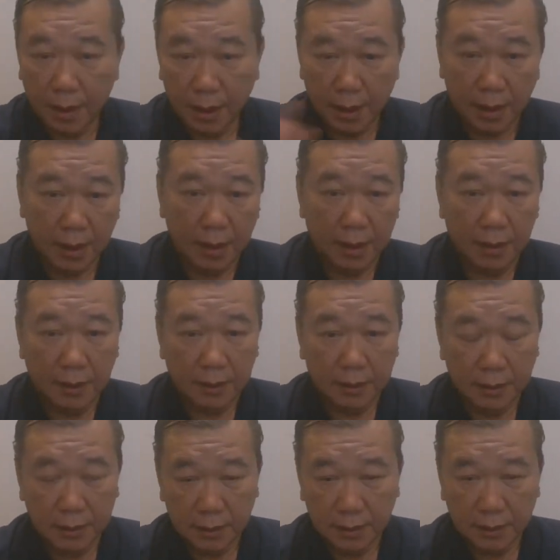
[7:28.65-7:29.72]

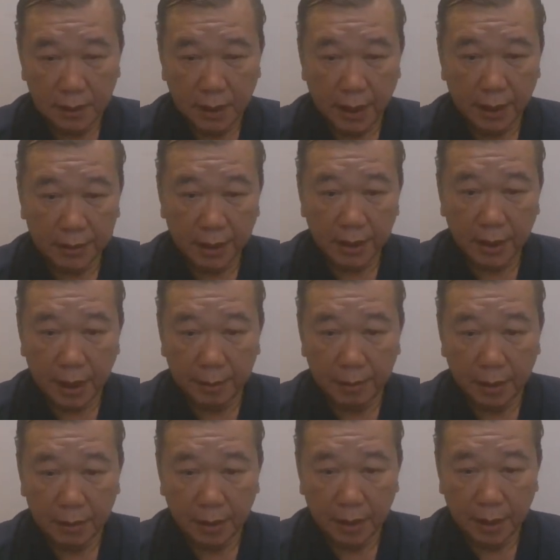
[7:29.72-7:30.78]
I think
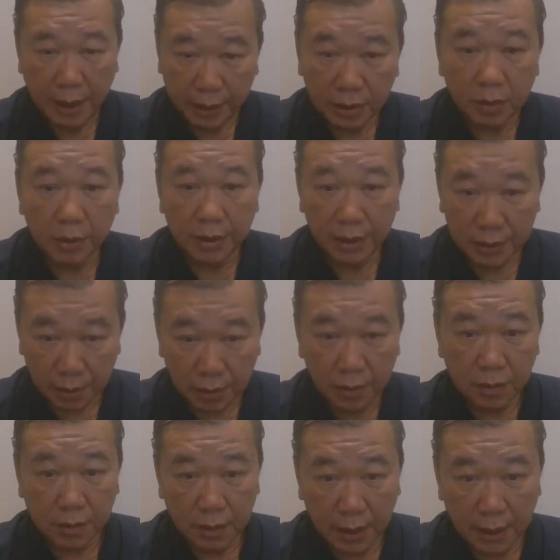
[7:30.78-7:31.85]
about 100 over years
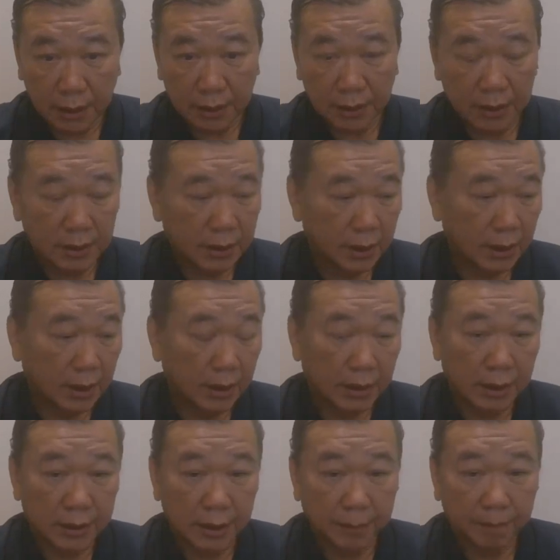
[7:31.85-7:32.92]
ago, this
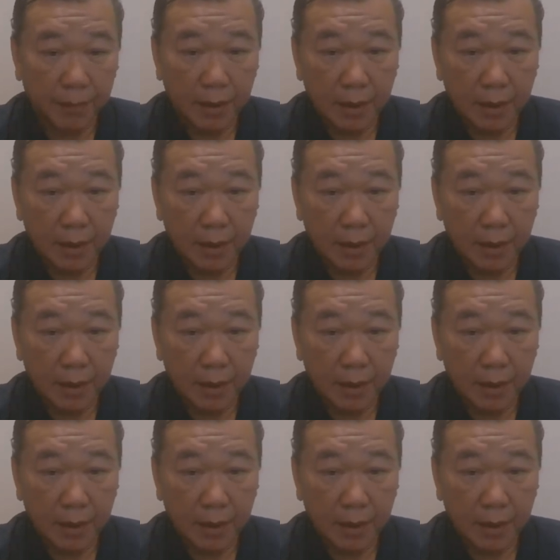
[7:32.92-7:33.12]
thing.